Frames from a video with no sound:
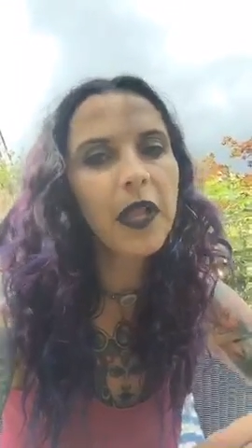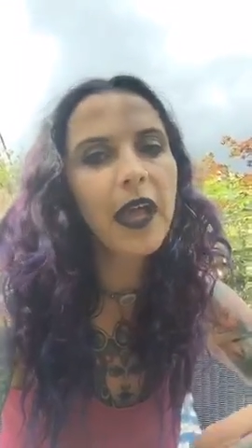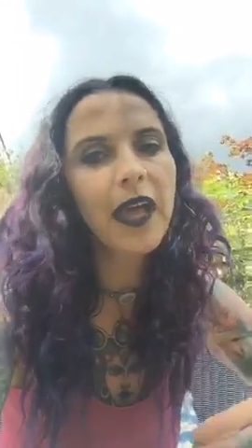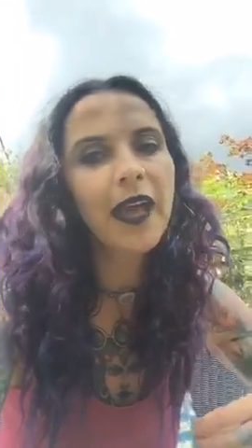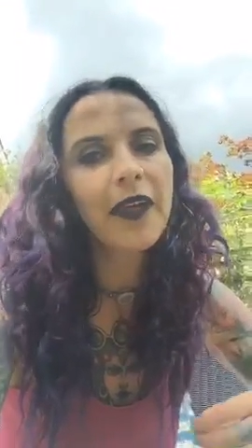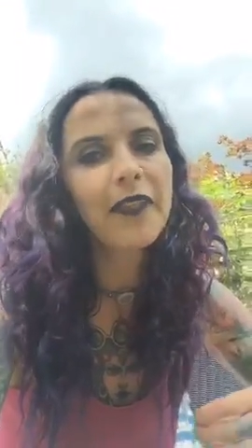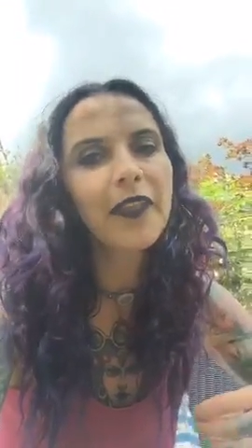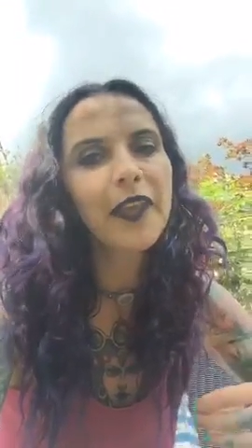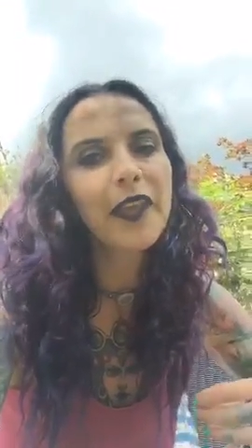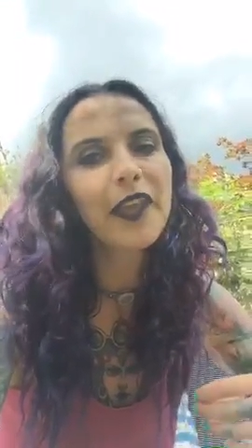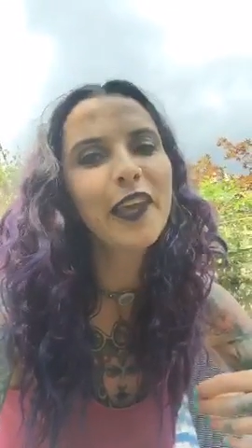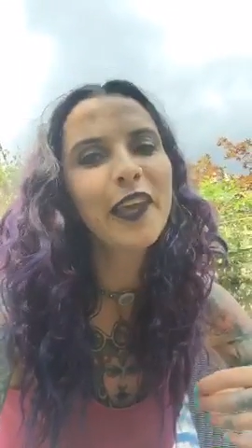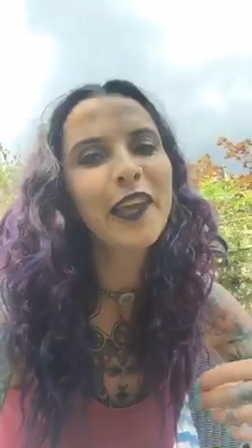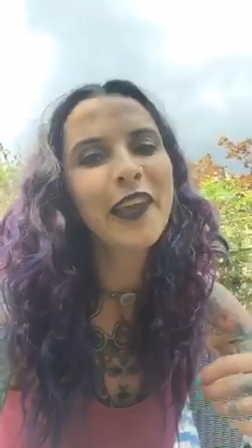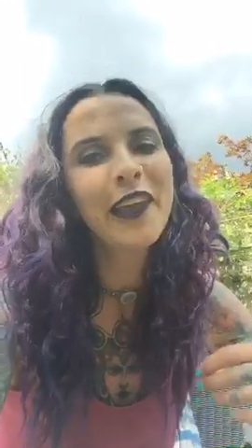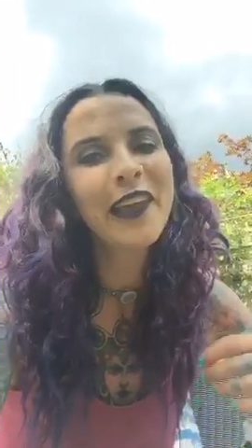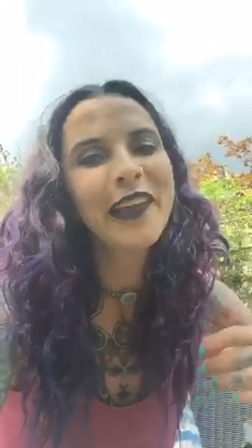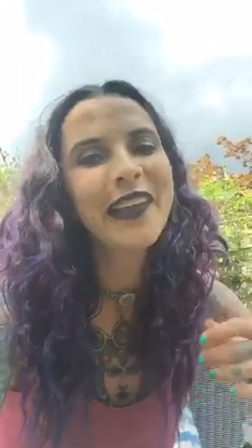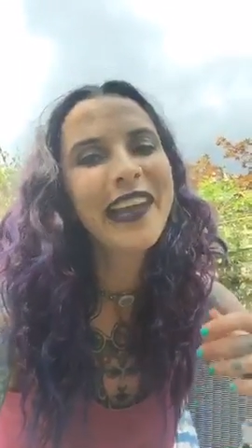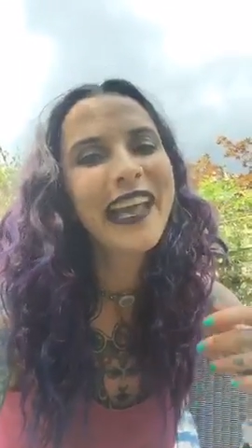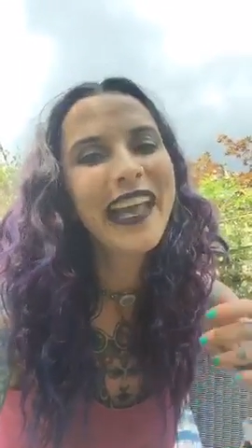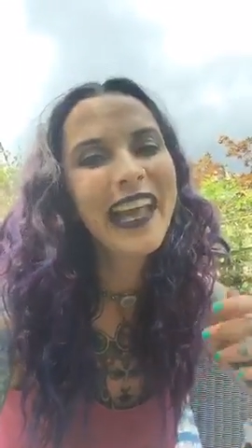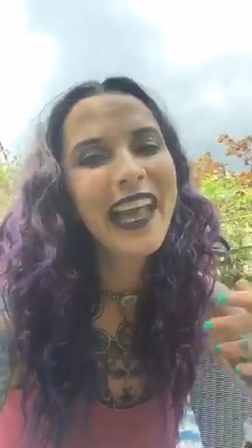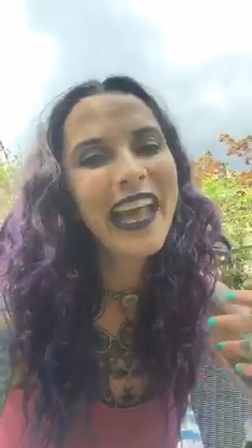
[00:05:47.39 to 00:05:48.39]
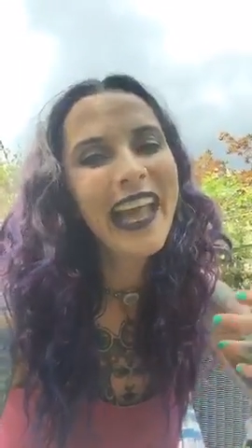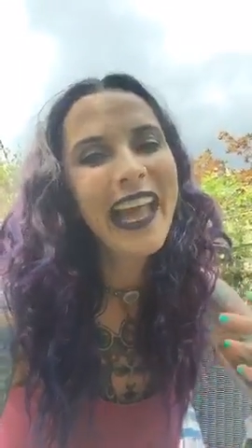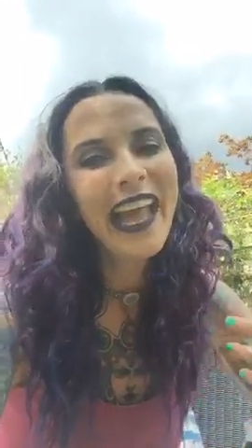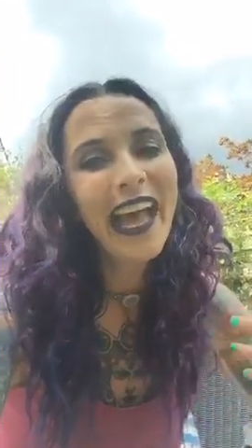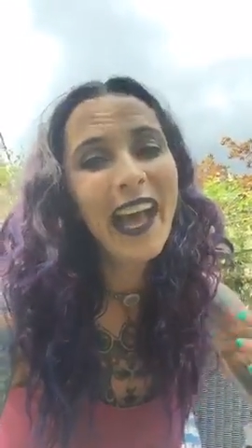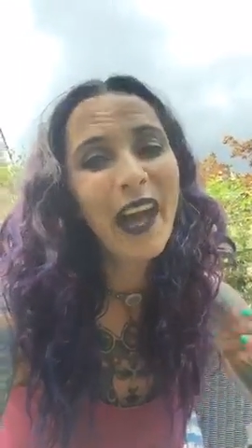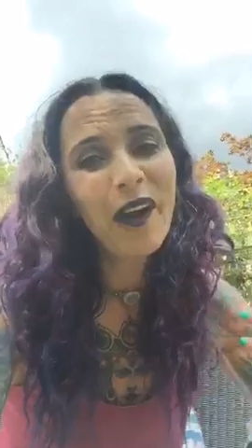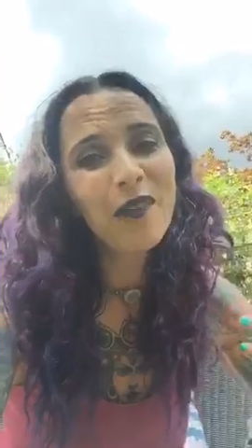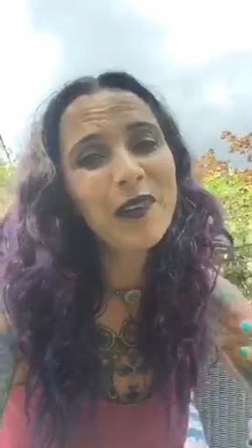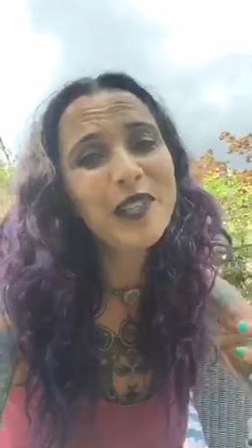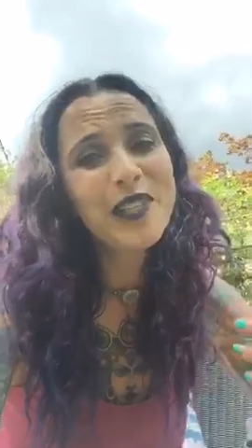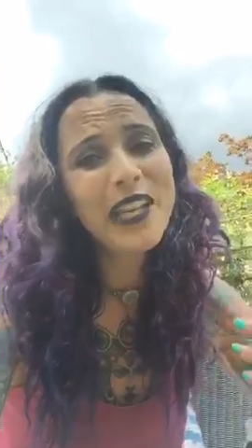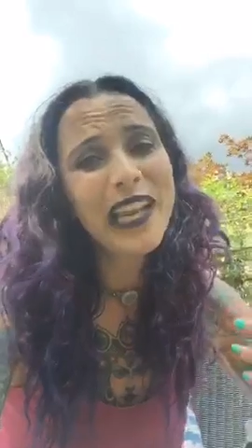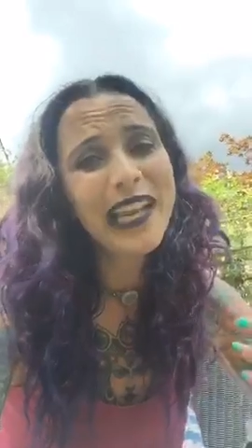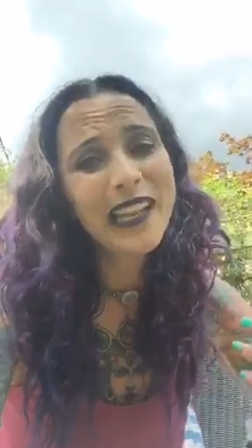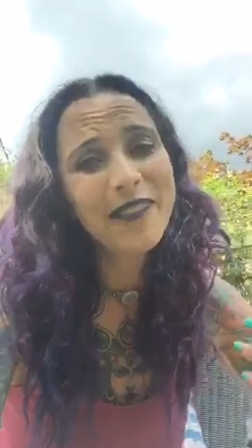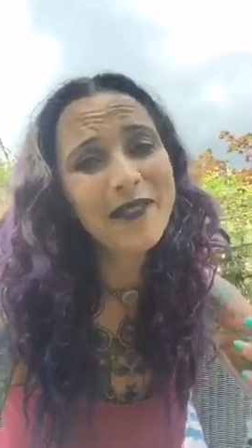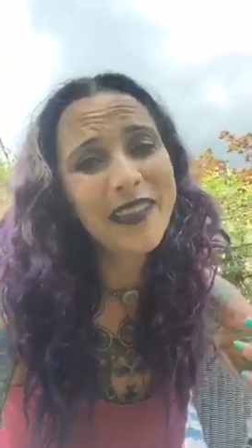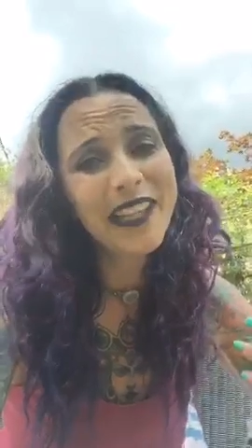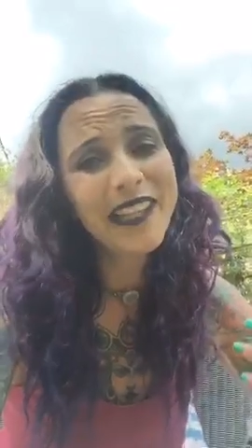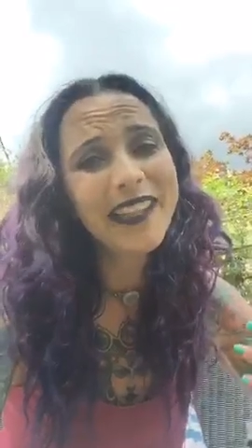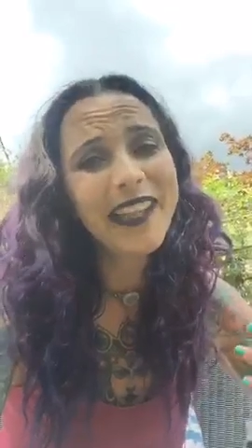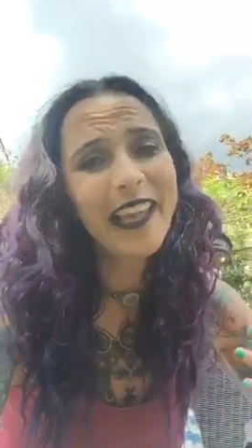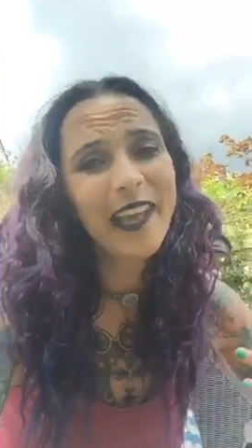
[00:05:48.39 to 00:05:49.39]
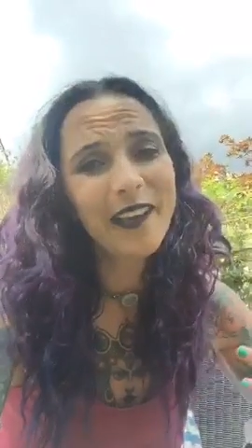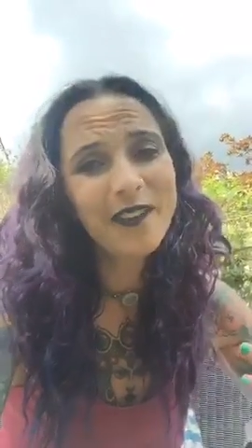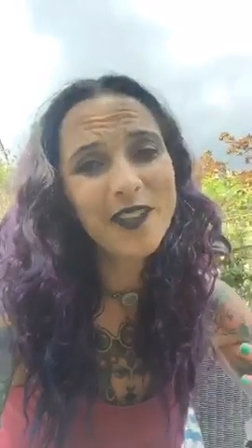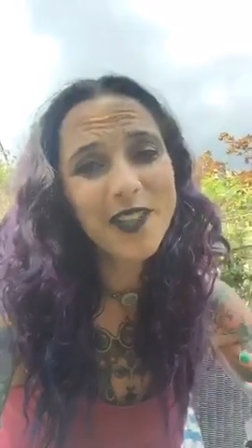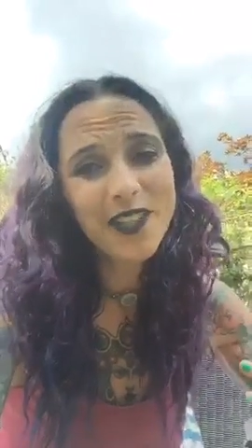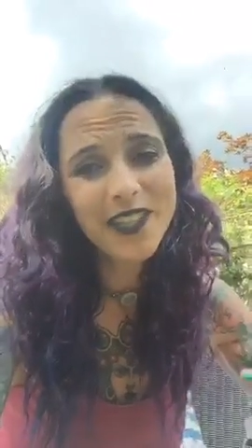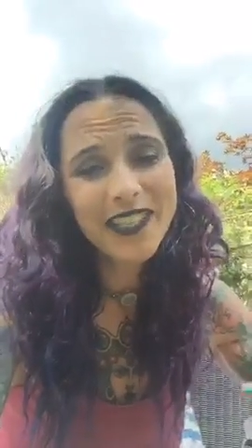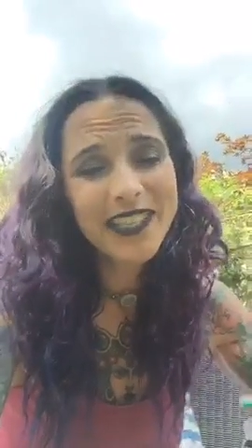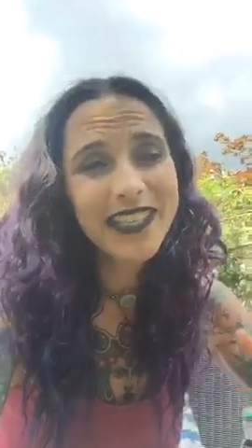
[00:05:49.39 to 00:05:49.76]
I thank you. I wish I lived near the ocean.